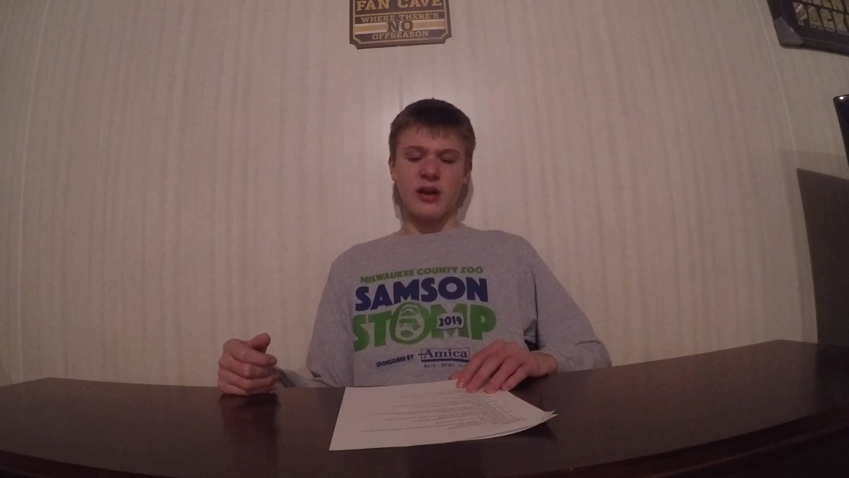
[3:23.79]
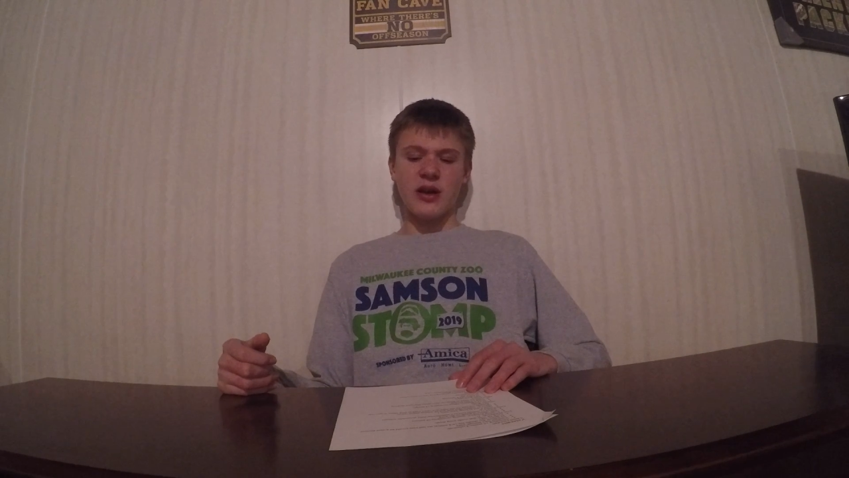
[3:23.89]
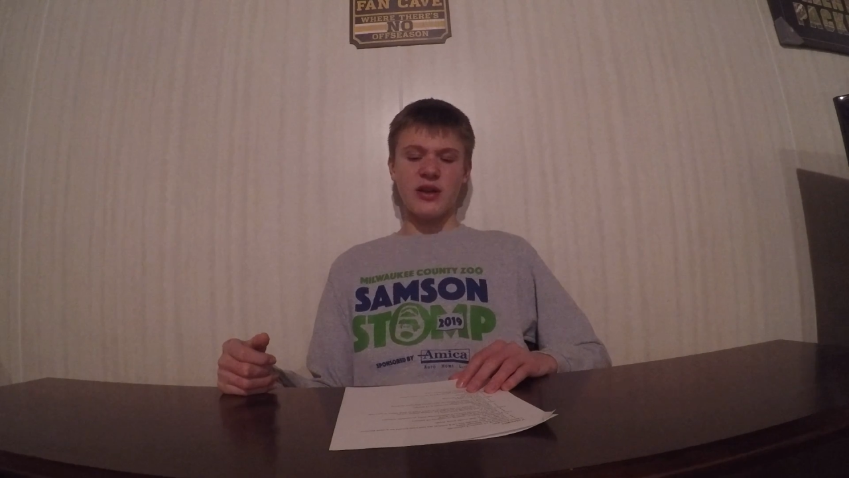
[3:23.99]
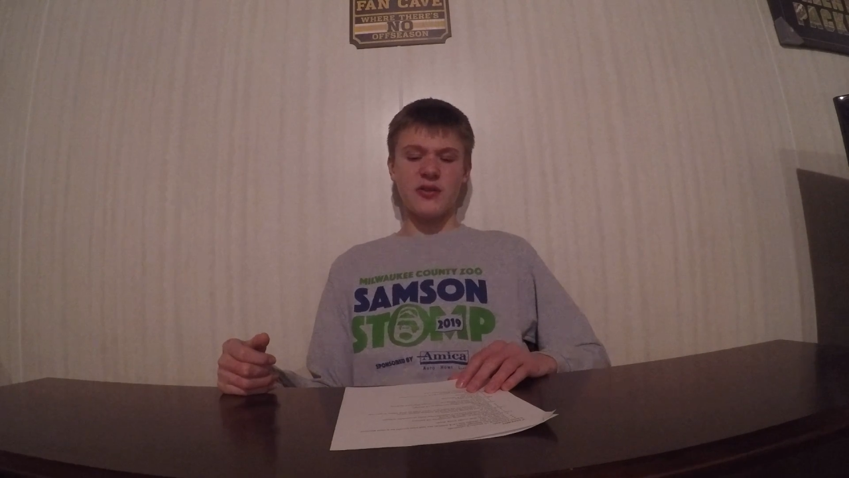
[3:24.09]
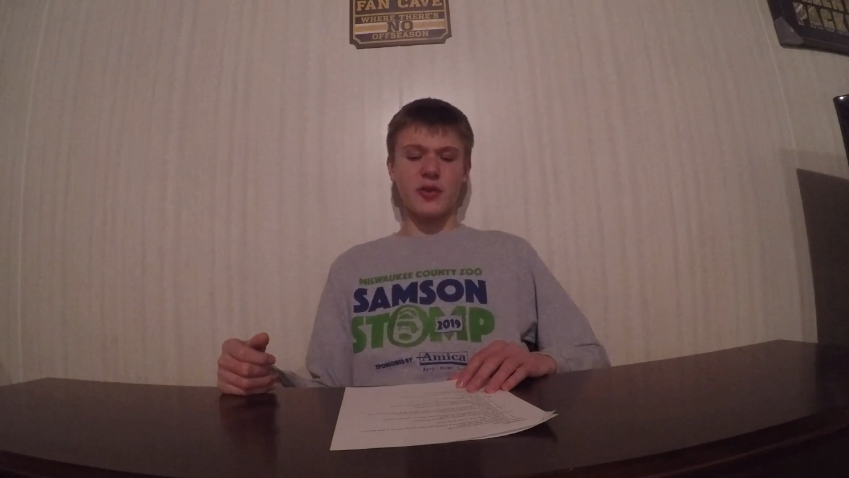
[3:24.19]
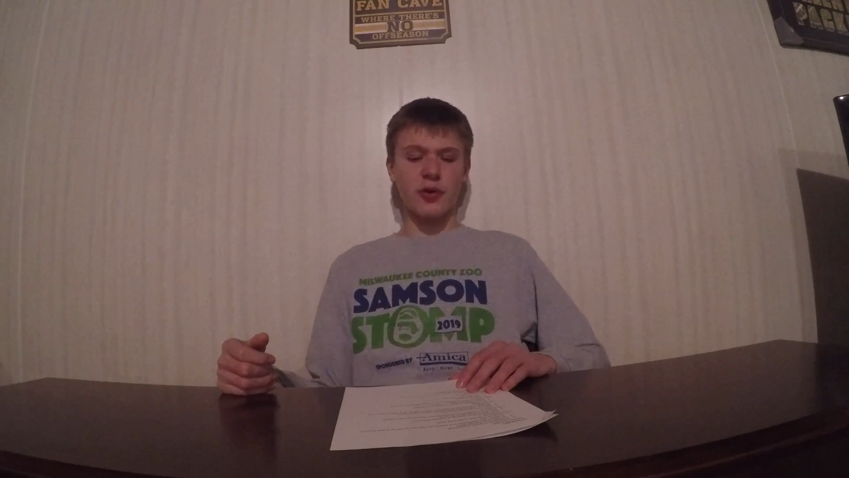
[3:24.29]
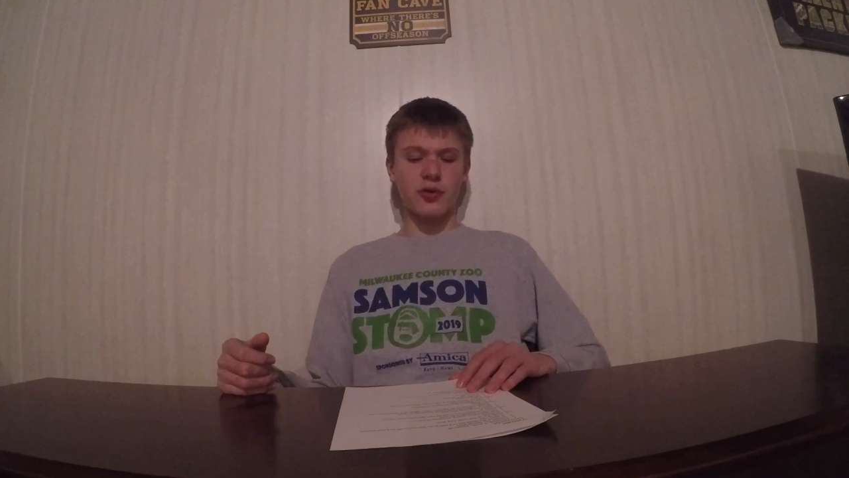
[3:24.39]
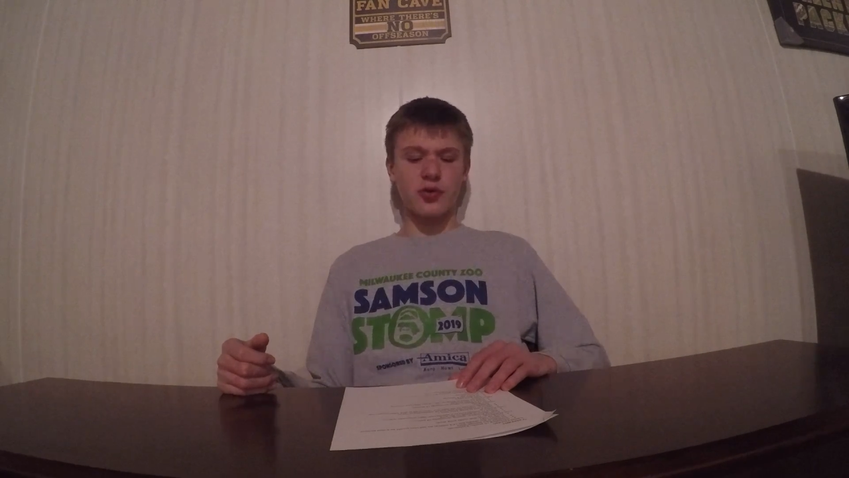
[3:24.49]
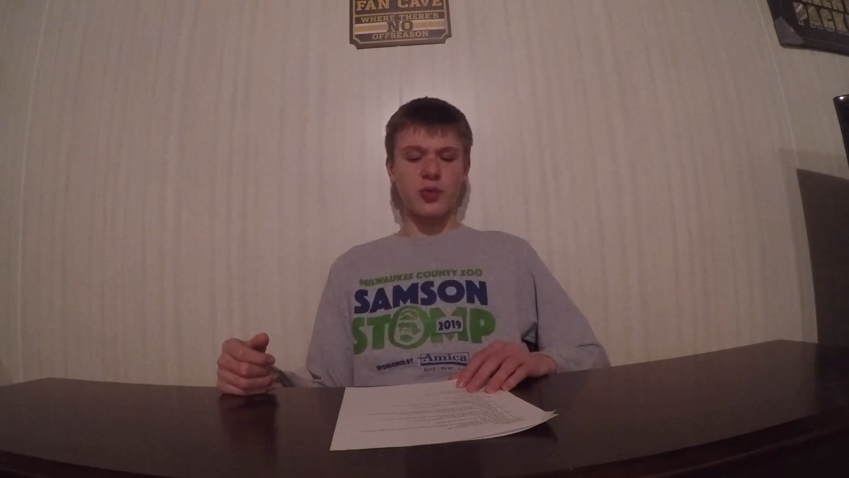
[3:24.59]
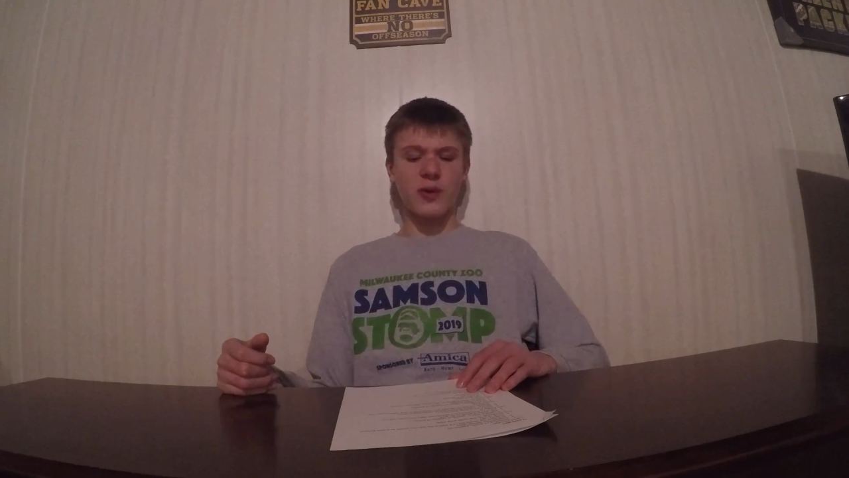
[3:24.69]
He's
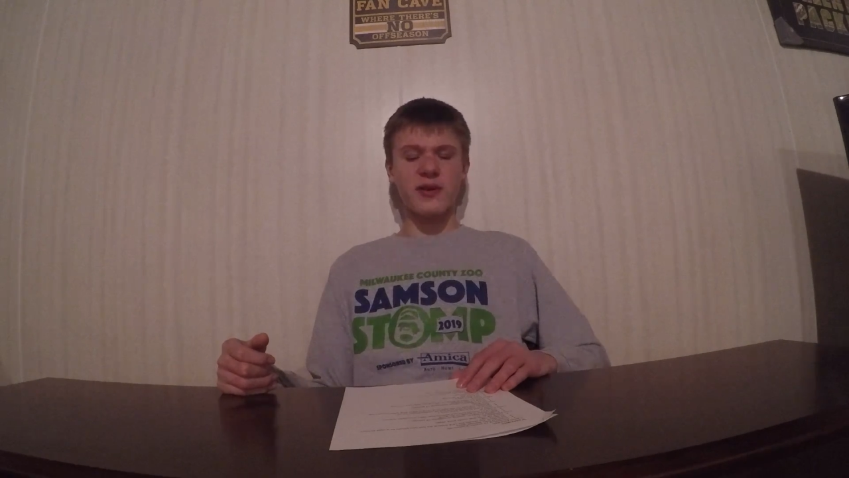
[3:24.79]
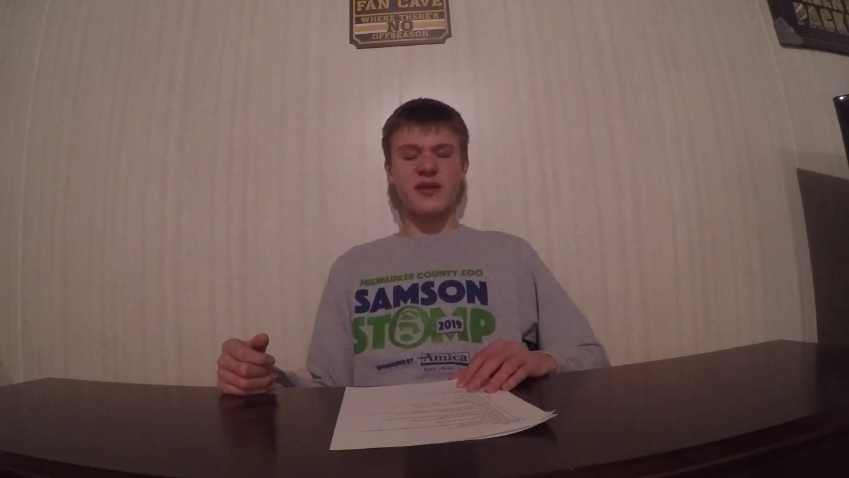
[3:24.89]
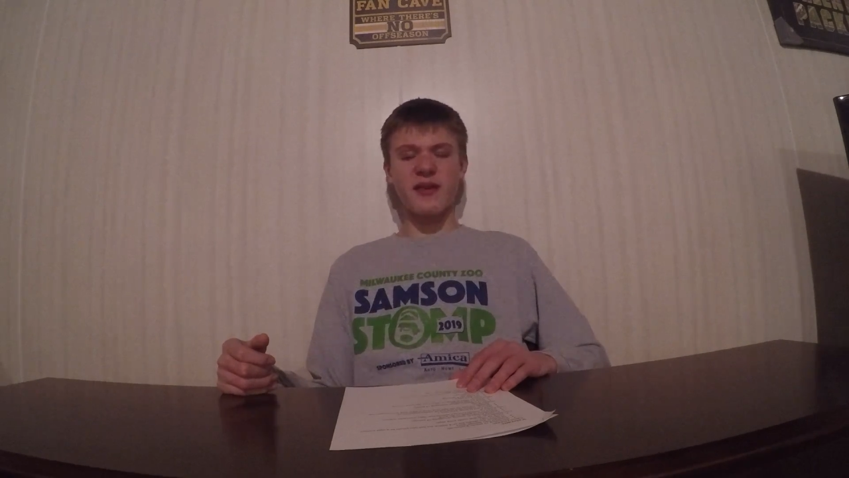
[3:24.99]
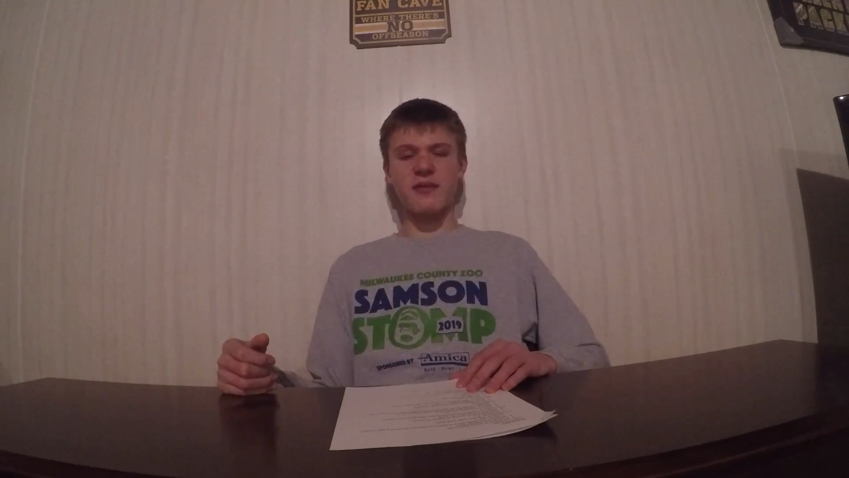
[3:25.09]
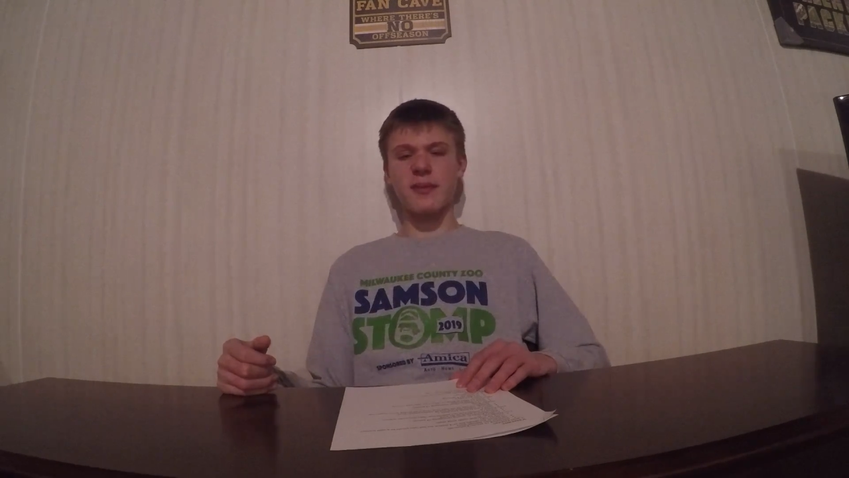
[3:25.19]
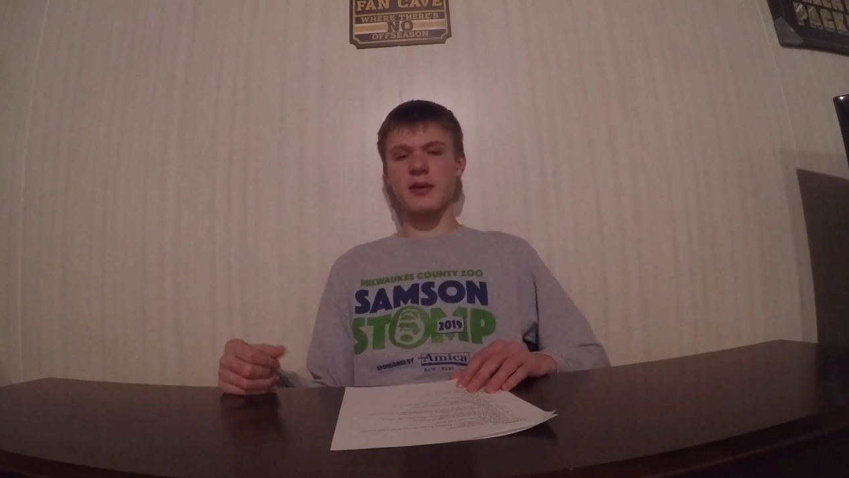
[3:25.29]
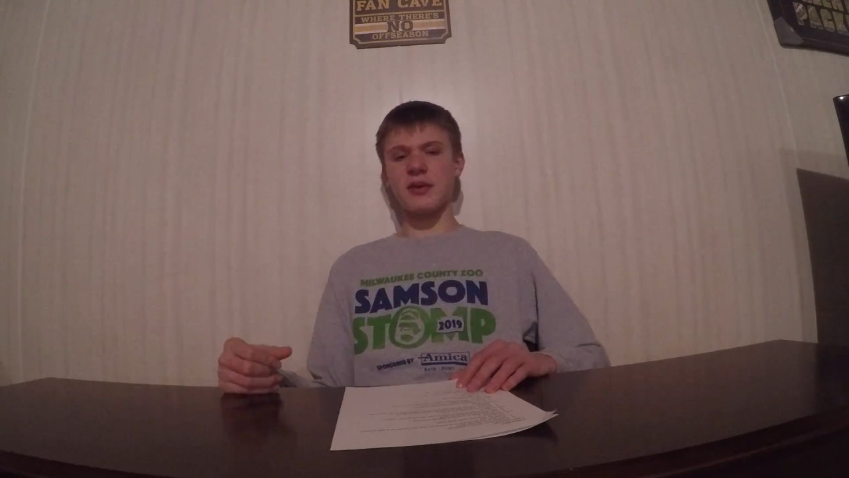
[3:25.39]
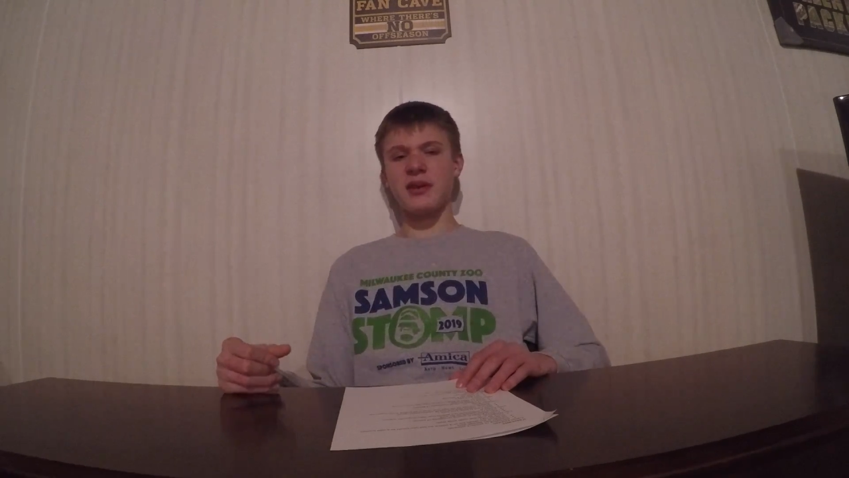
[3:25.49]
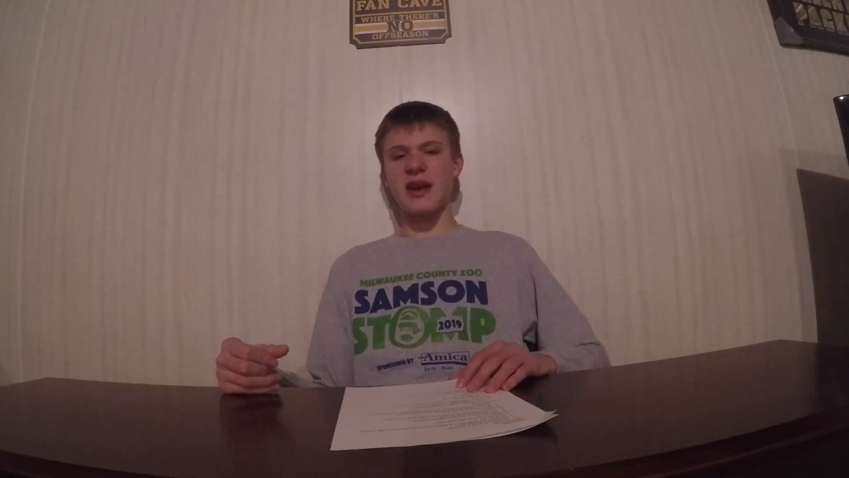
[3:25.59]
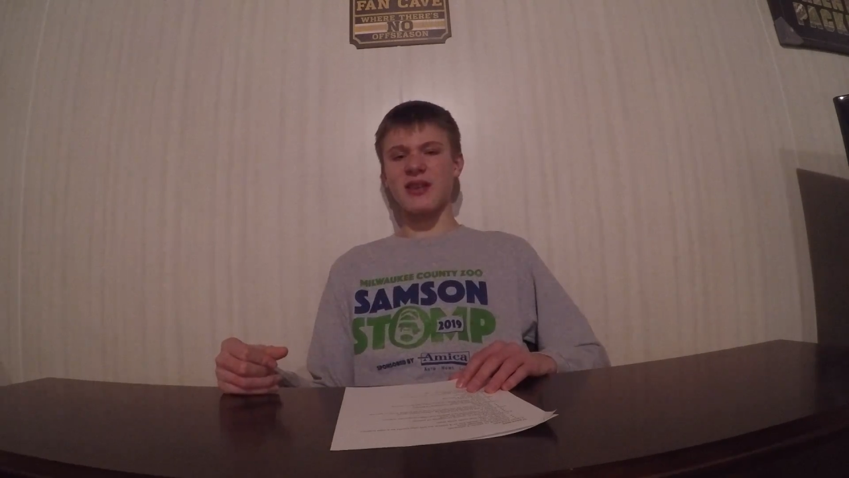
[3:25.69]
owed $27
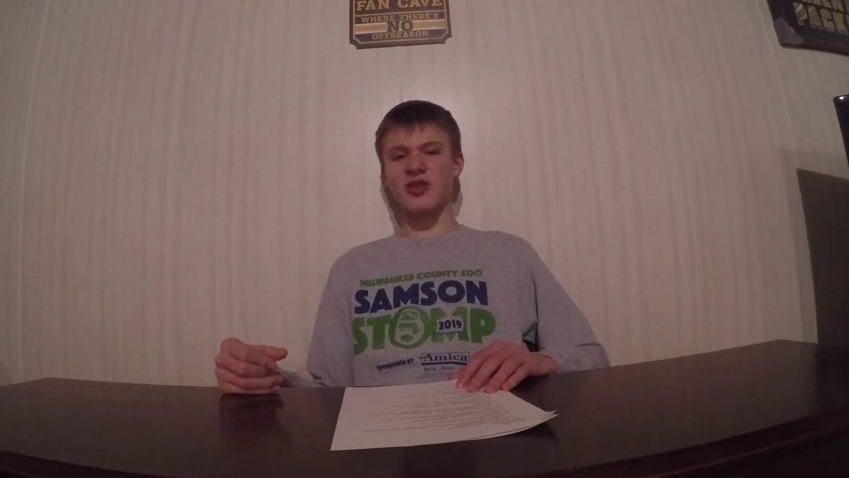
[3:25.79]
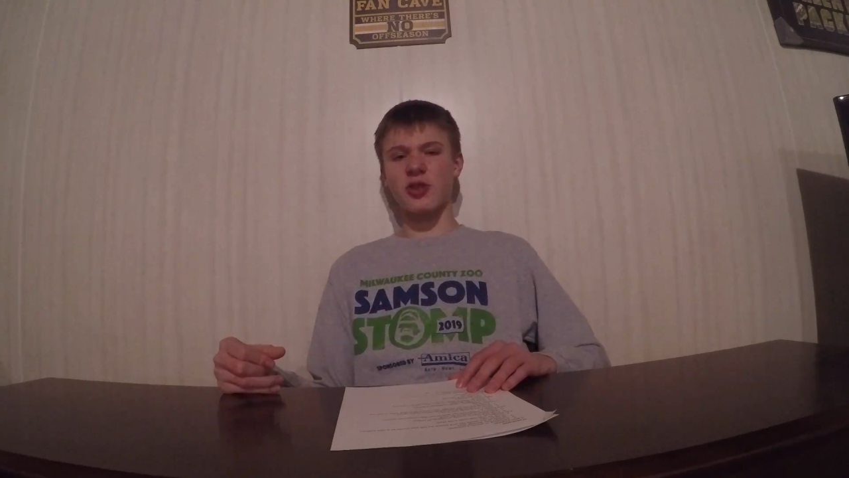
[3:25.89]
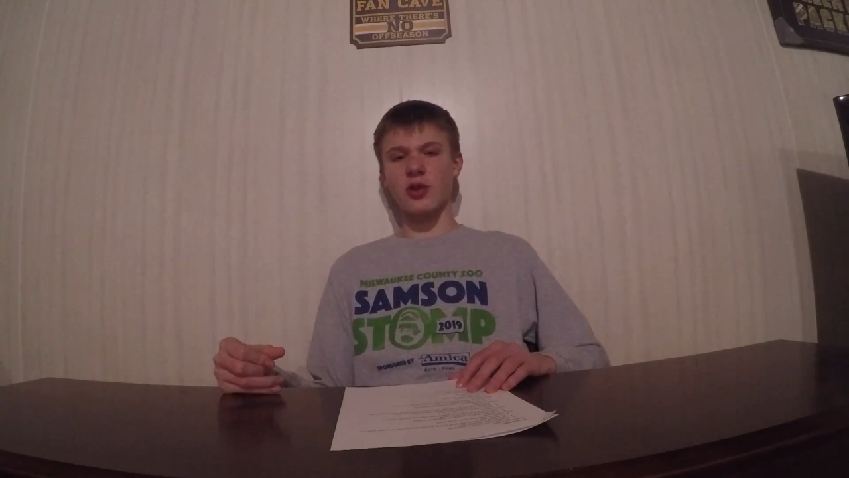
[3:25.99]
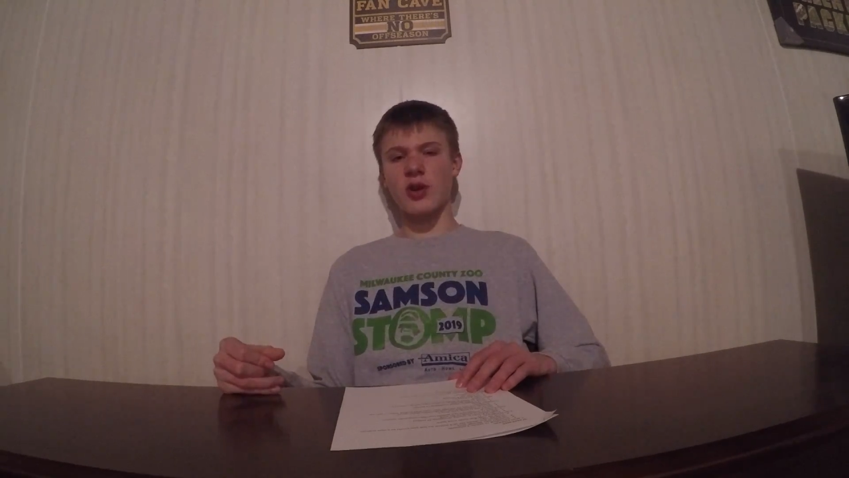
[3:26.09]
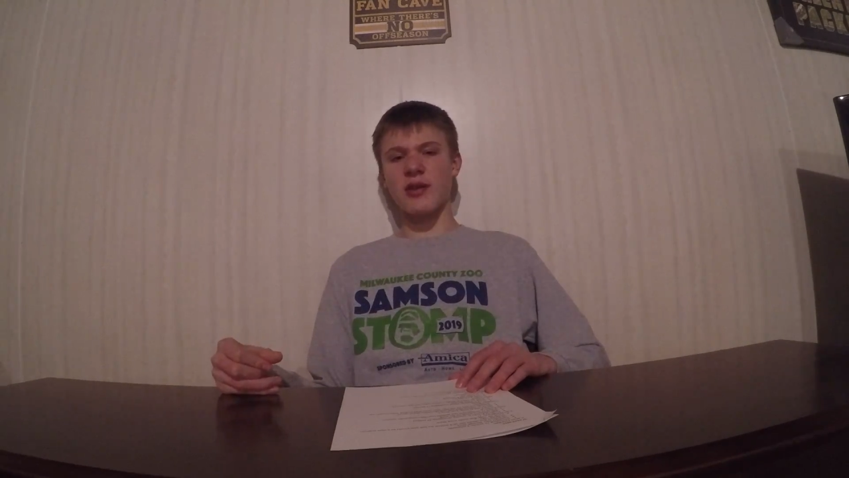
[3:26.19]
million next year,